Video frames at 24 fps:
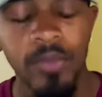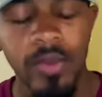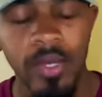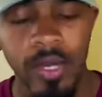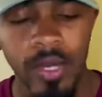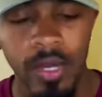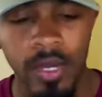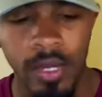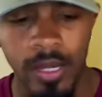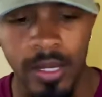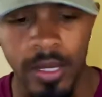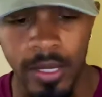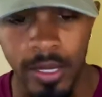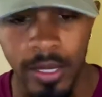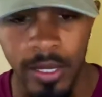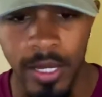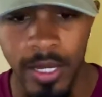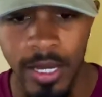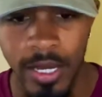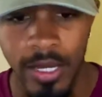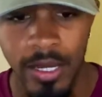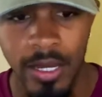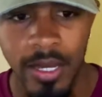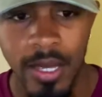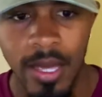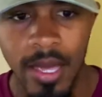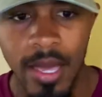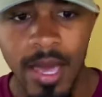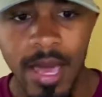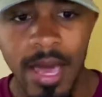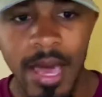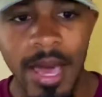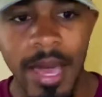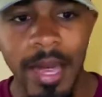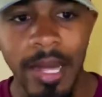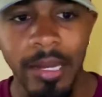and get
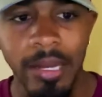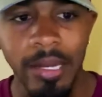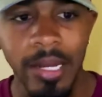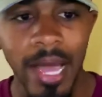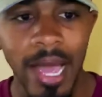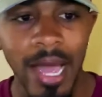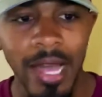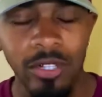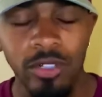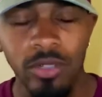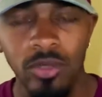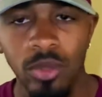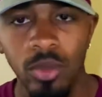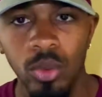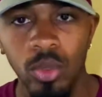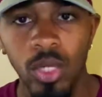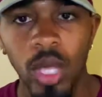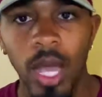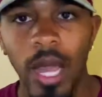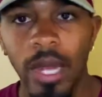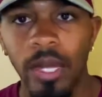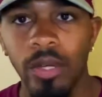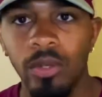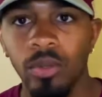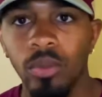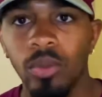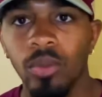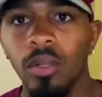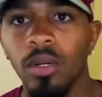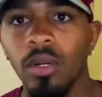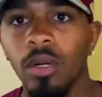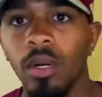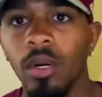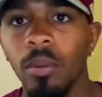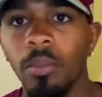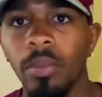a national title
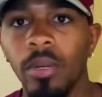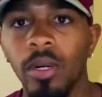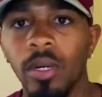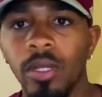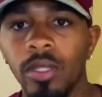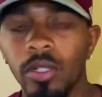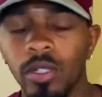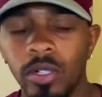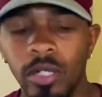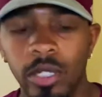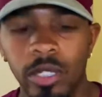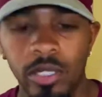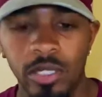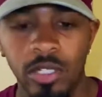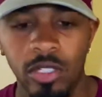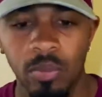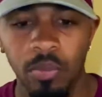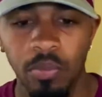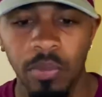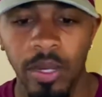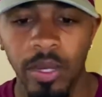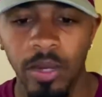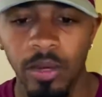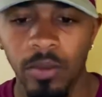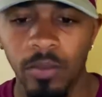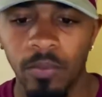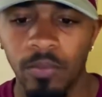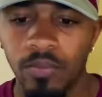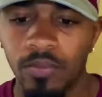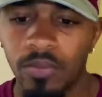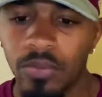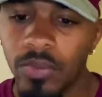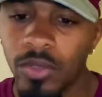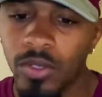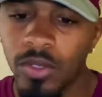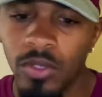up under his belt
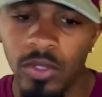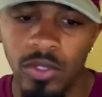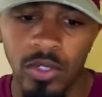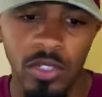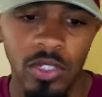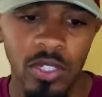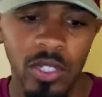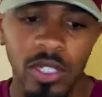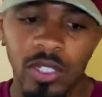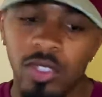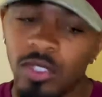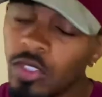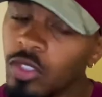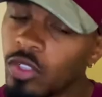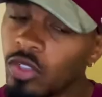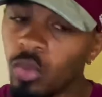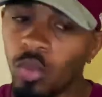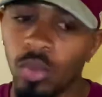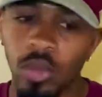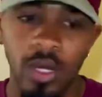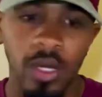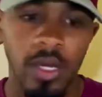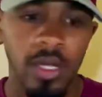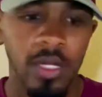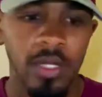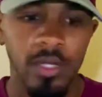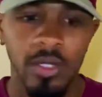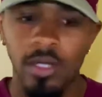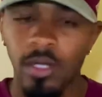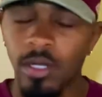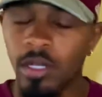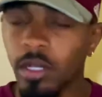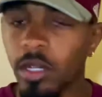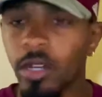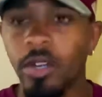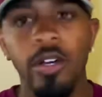just as well as
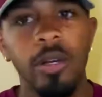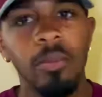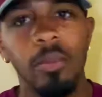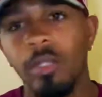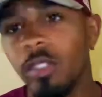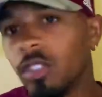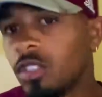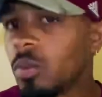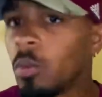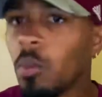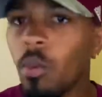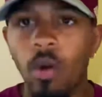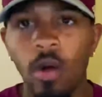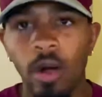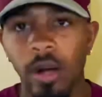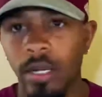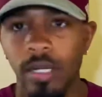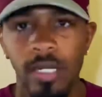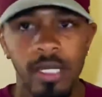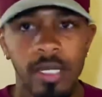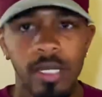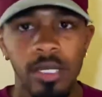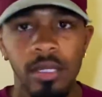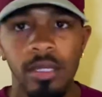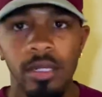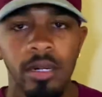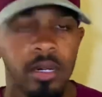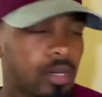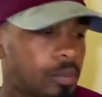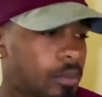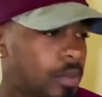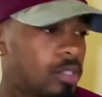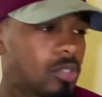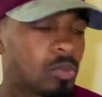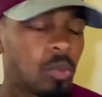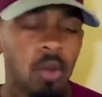Kirby Smart did.
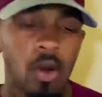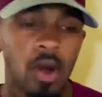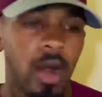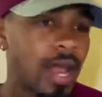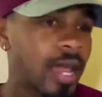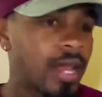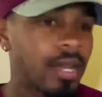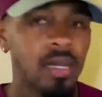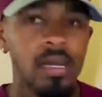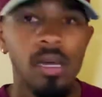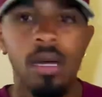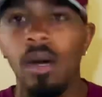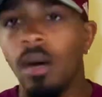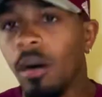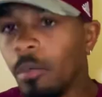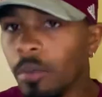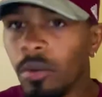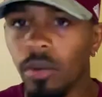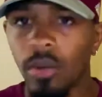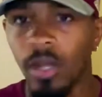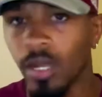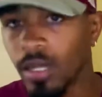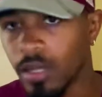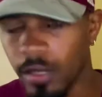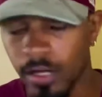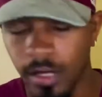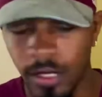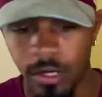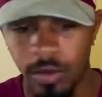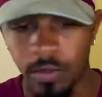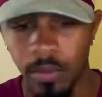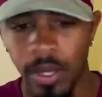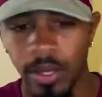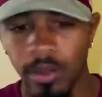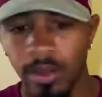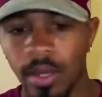Kirby Smart had a couple under his
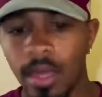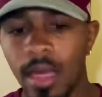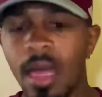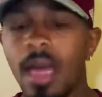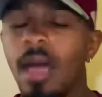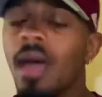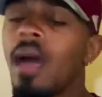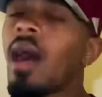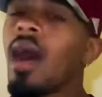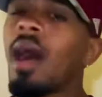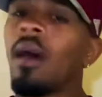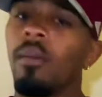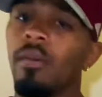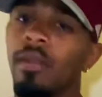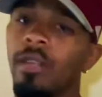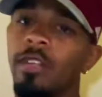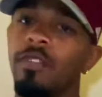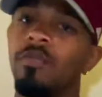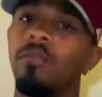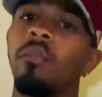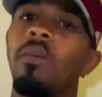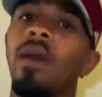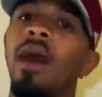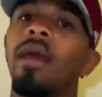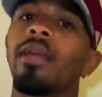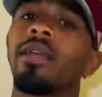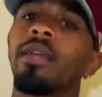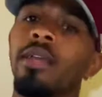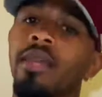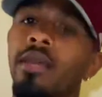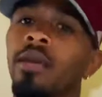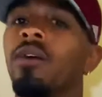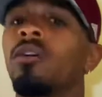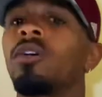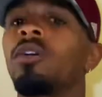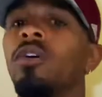belt. I believe Mike
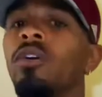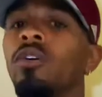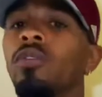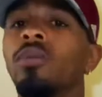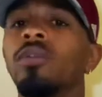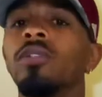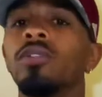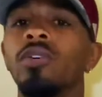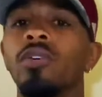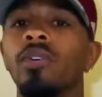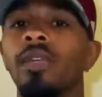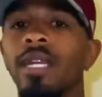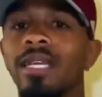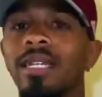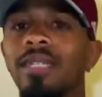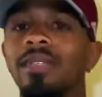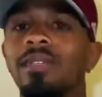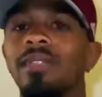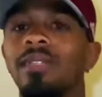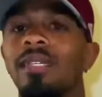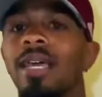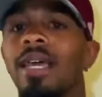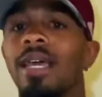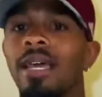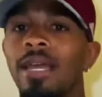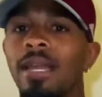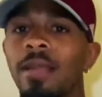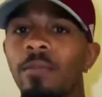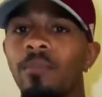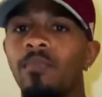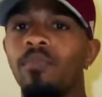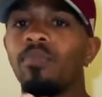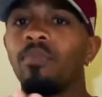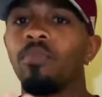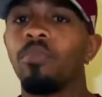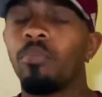Elko is on that same
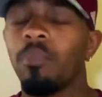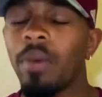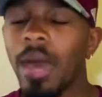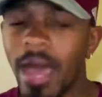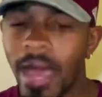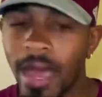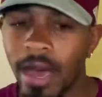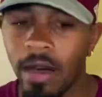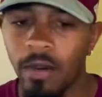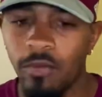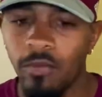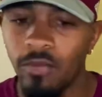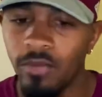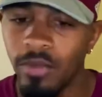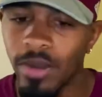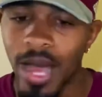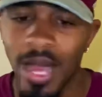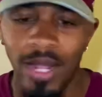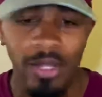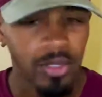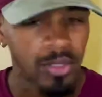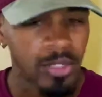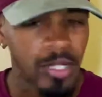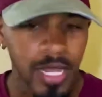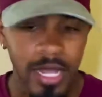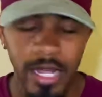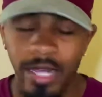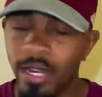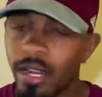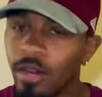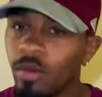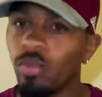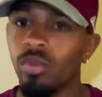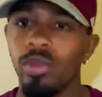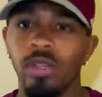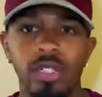path. Not saying
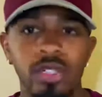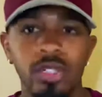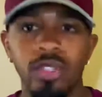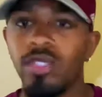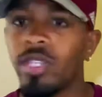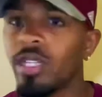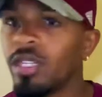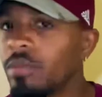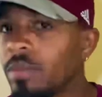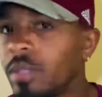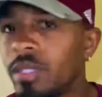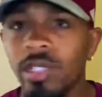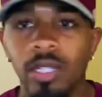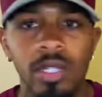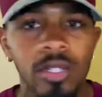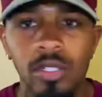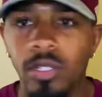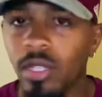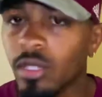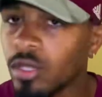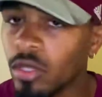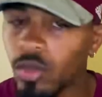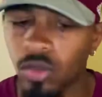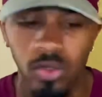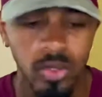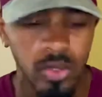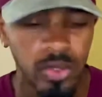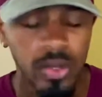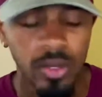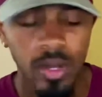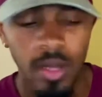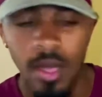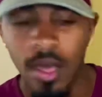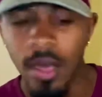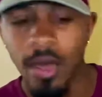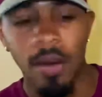that we're the team in Tuscaloosa. I'm
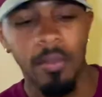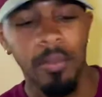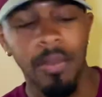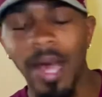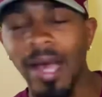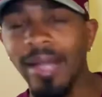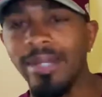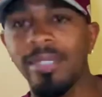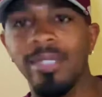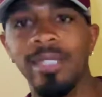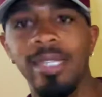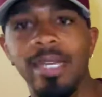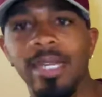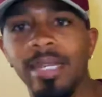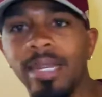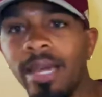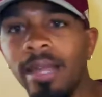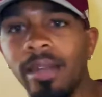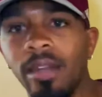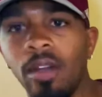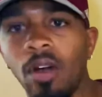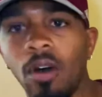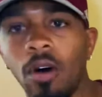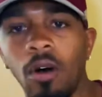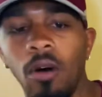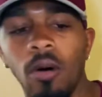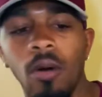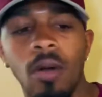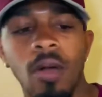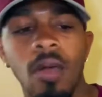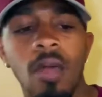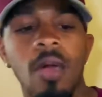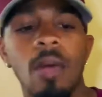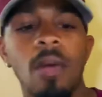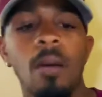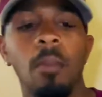not saying that at all.
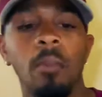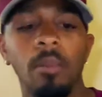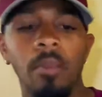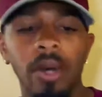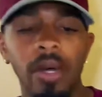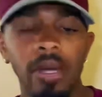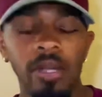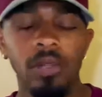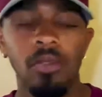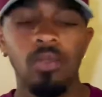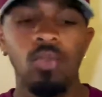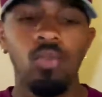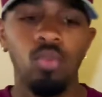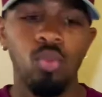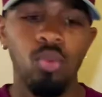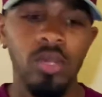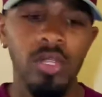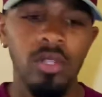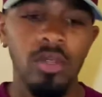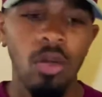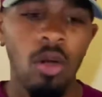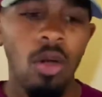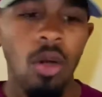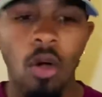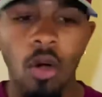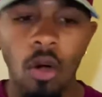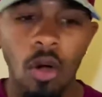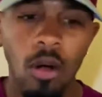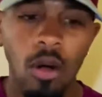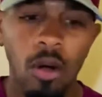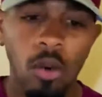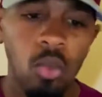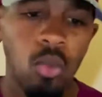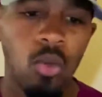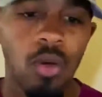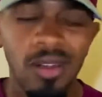But we
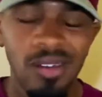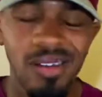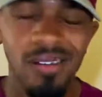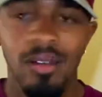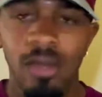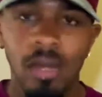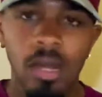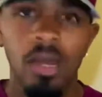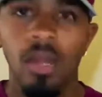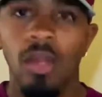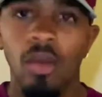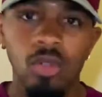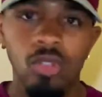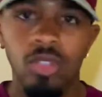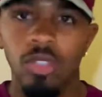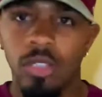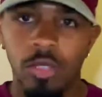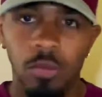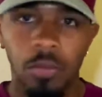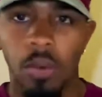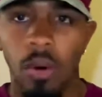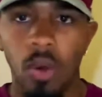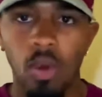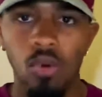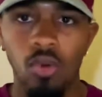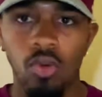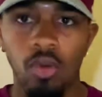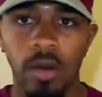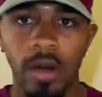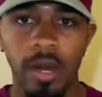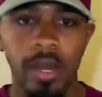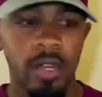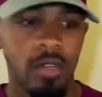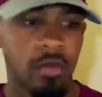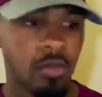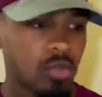are one of the closest
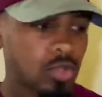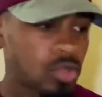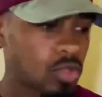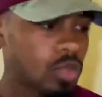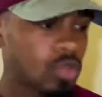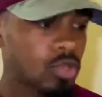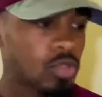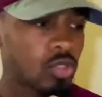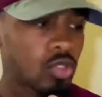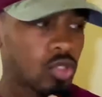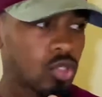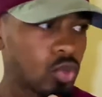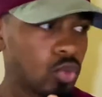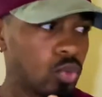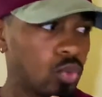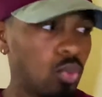programs to